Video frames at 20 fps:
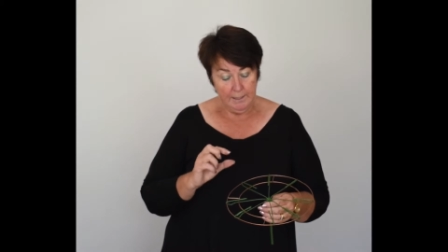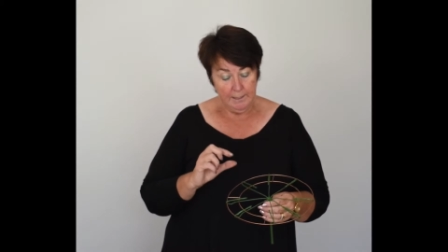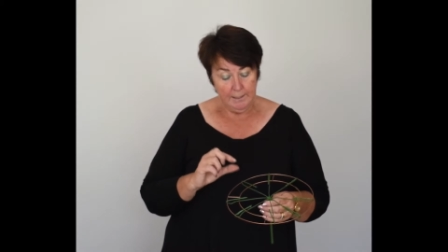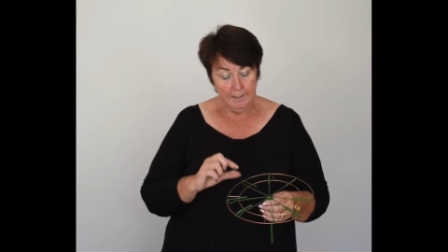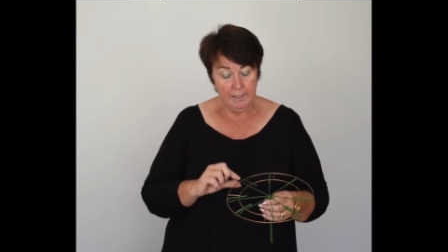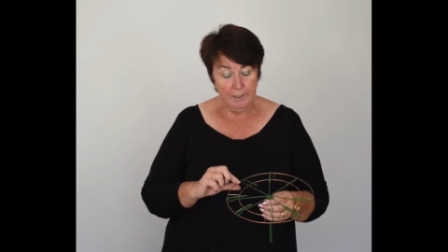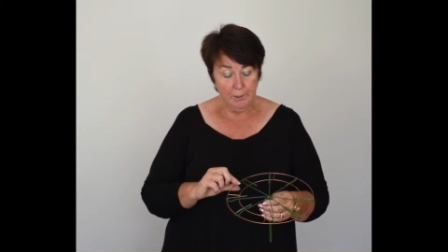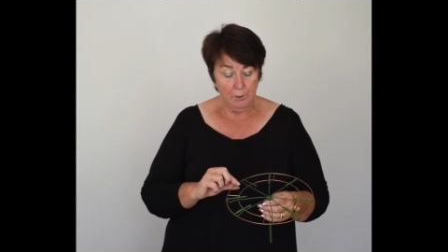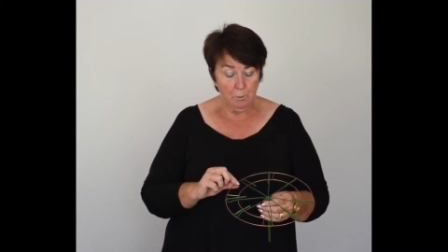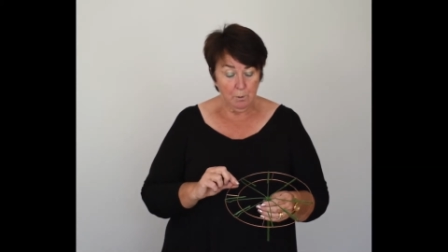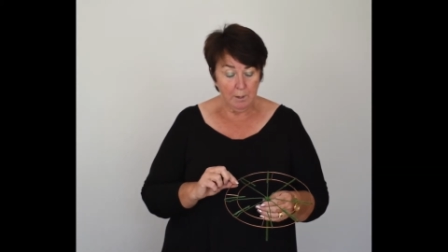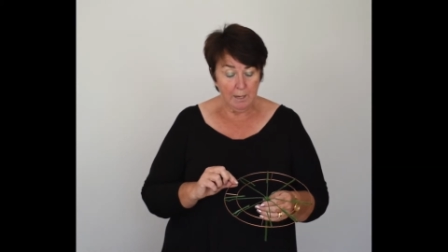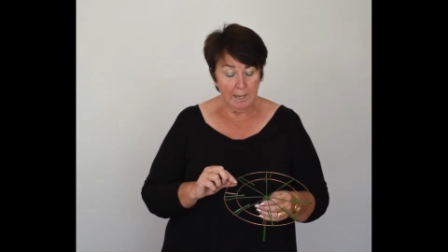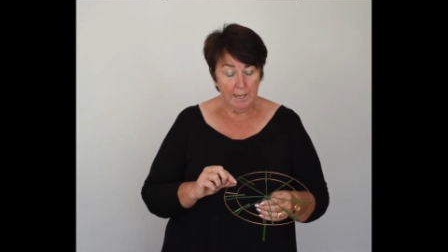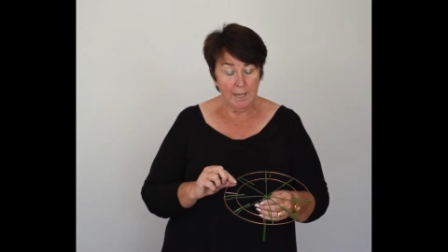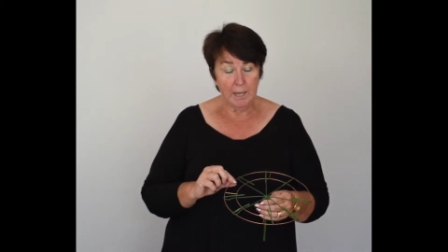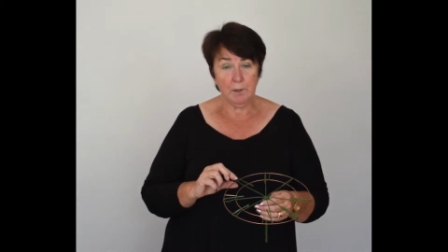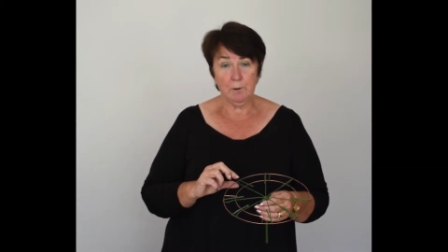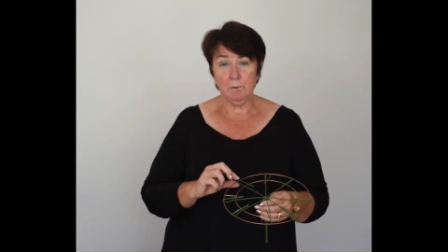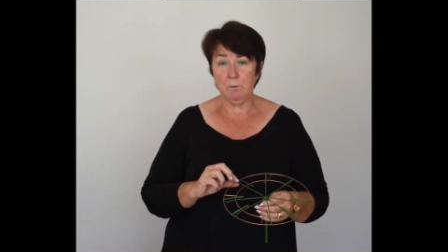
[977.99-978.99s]
Now you
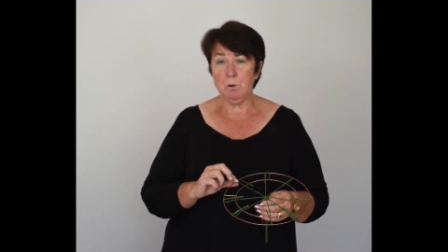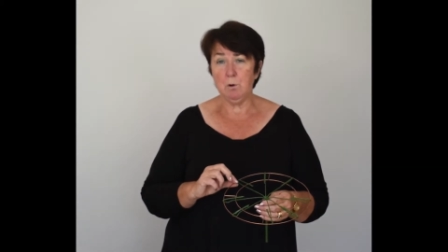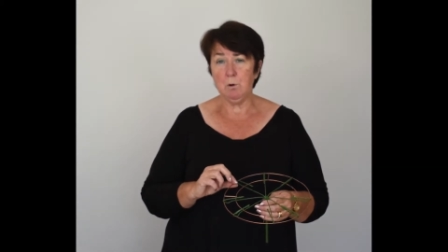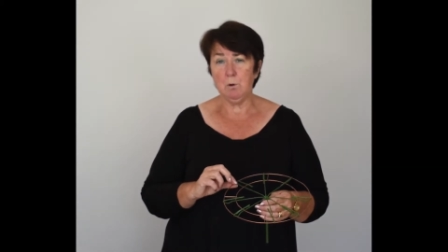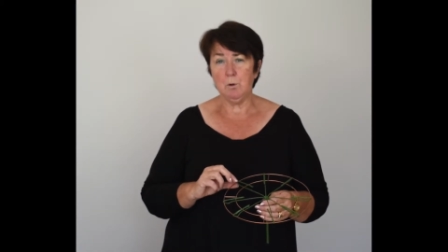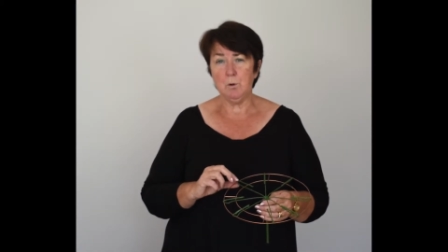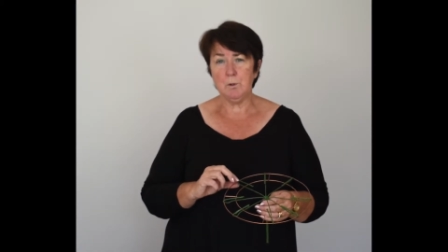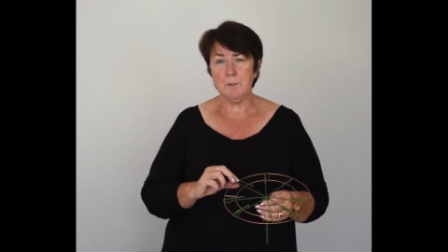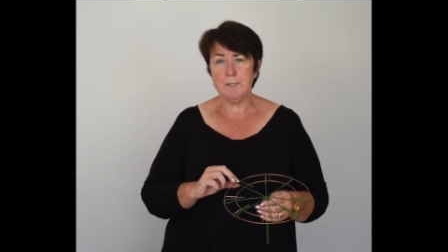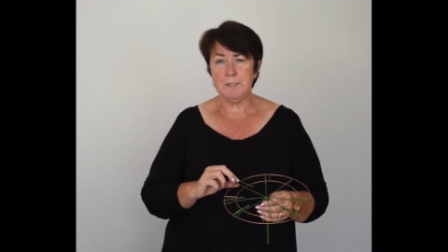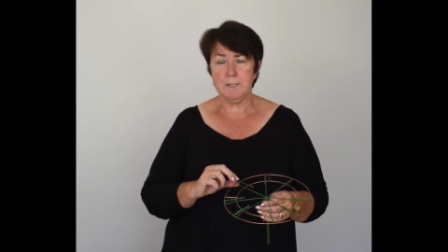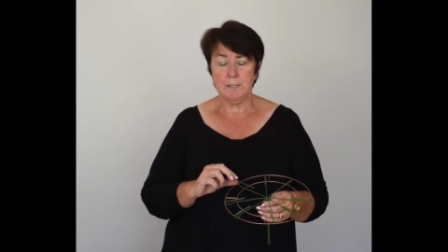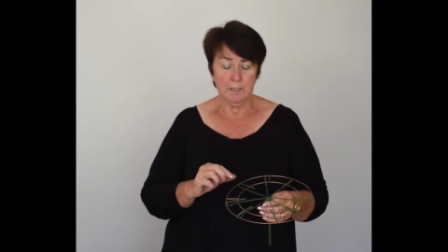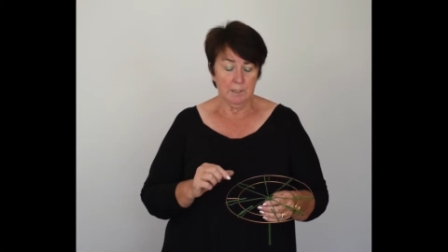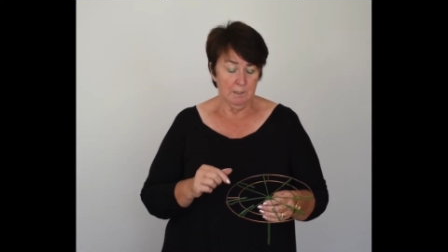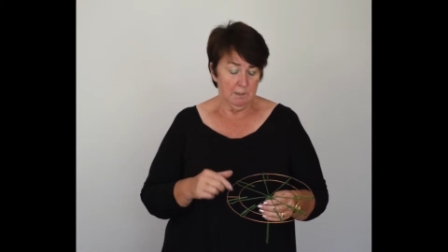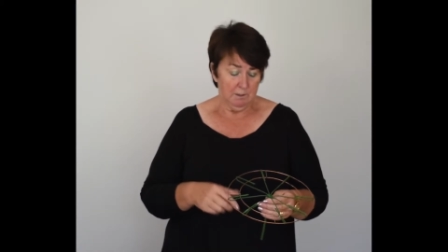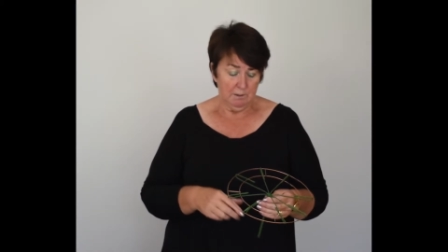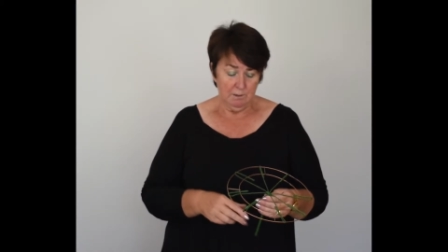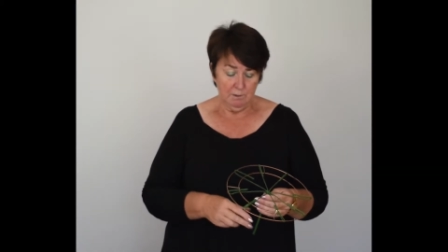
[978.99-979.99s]
can, of course,
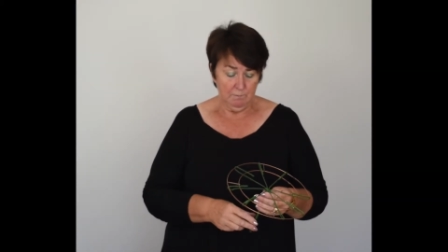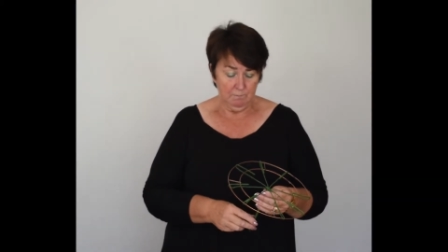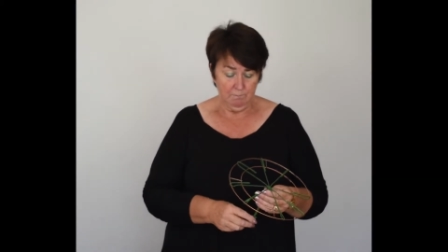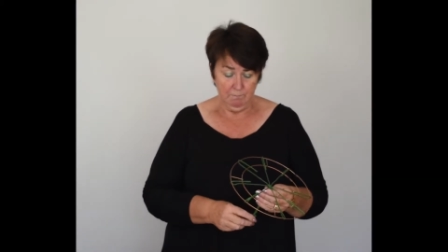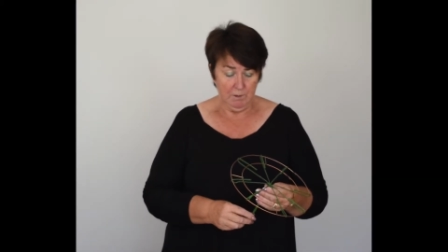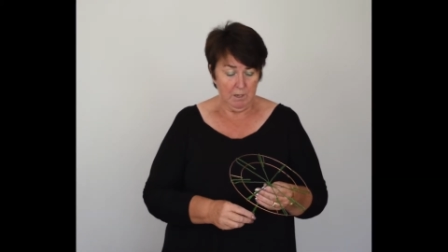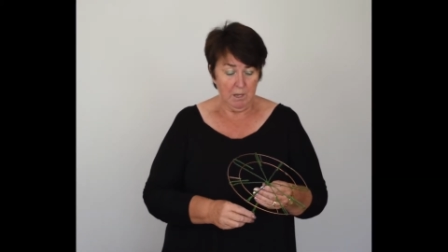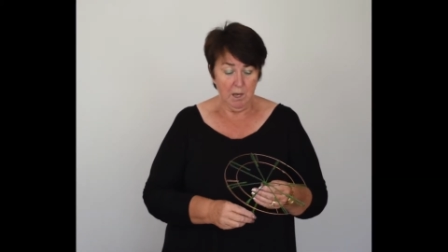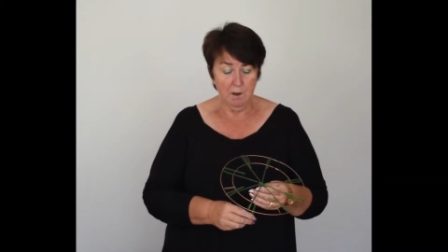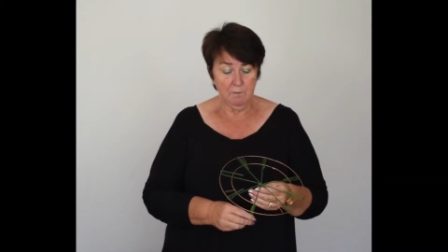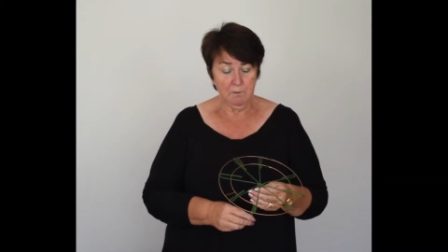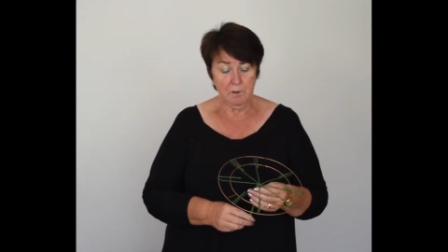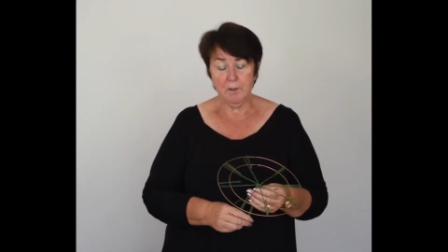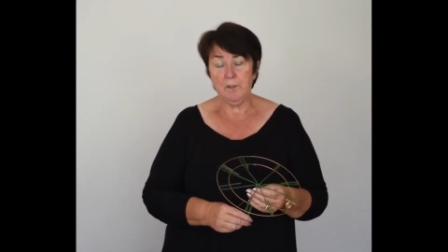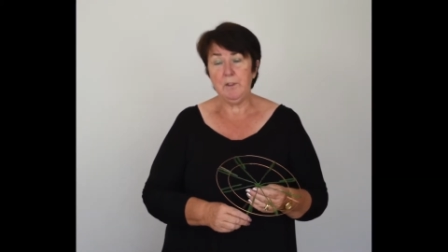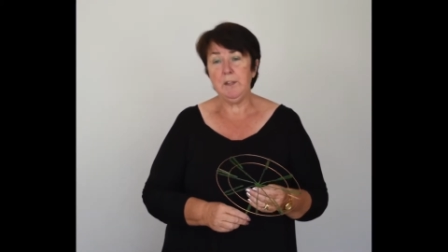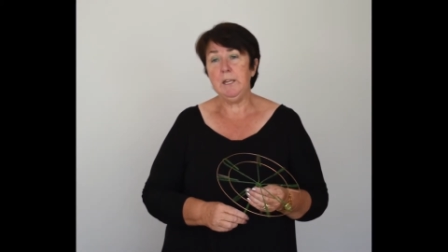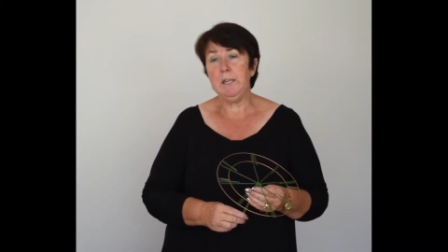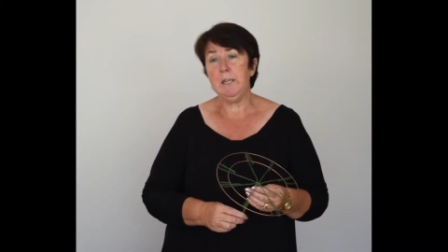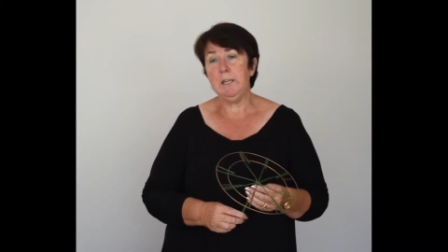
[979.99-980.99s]
cover
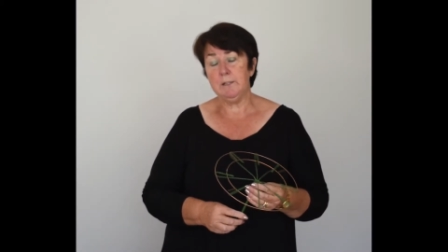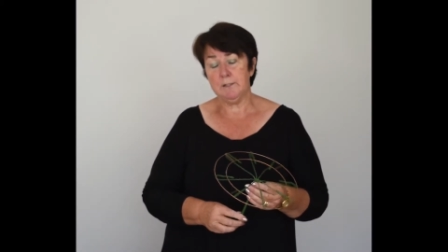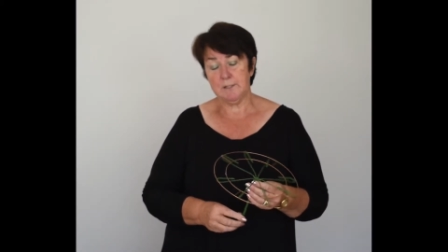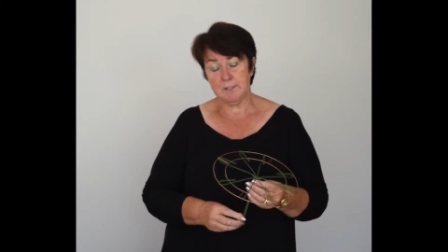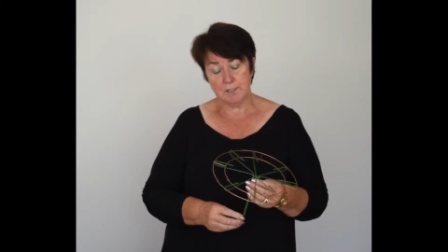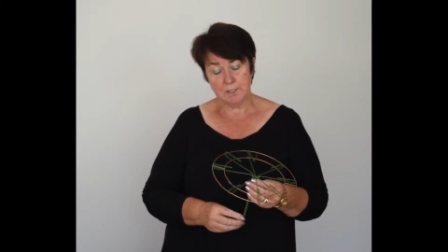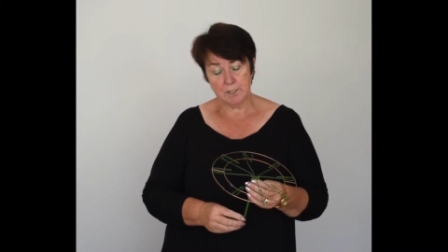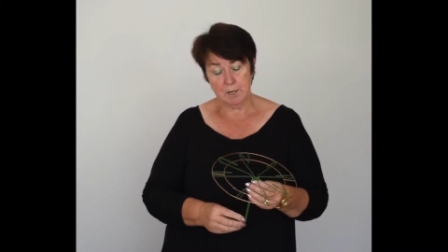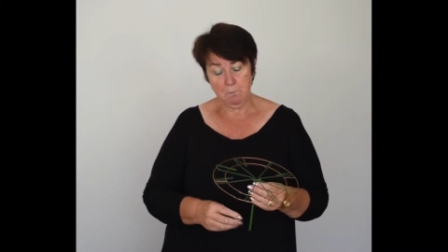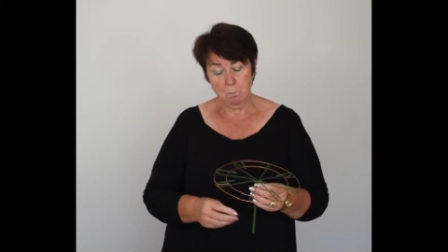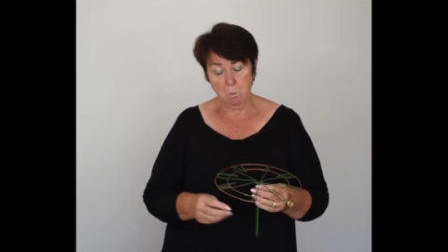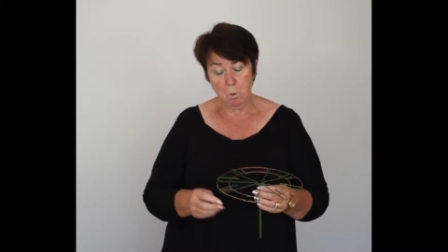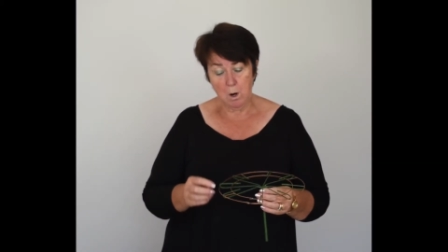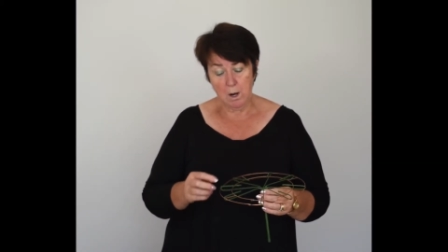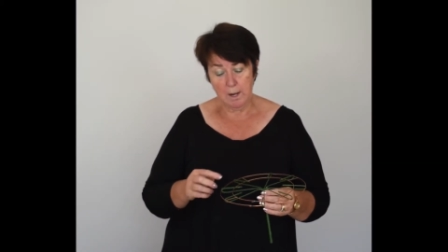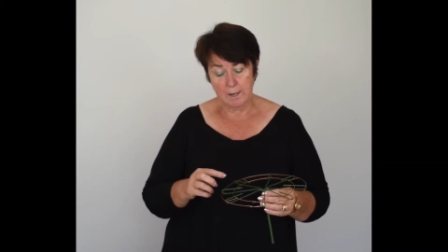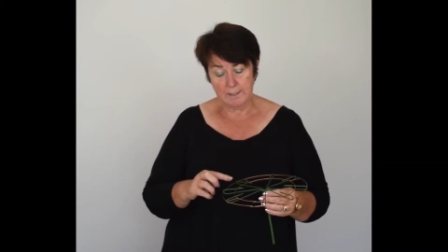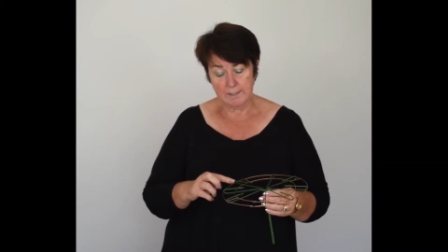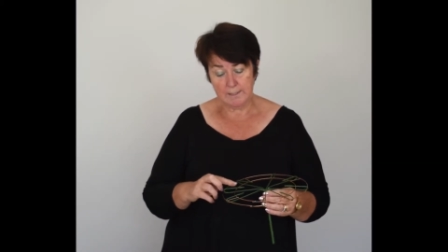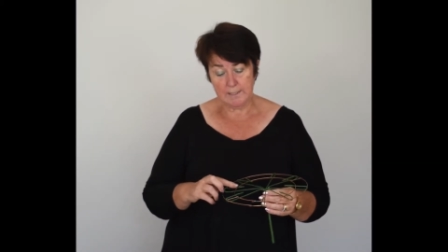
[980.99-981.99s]
the stub
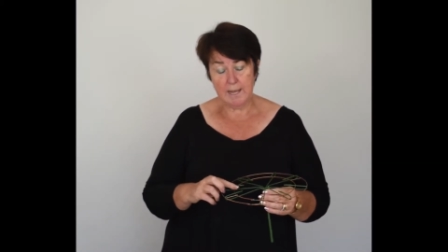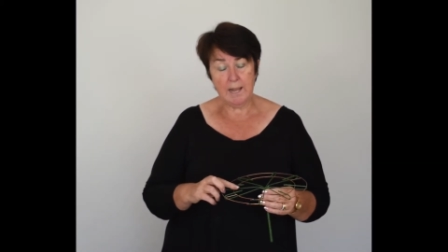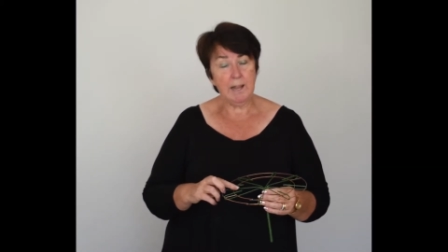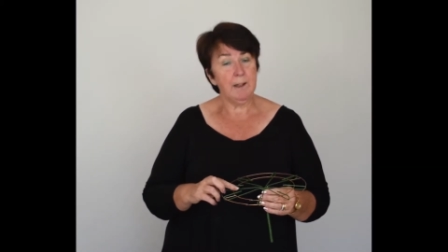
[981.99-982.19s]
wires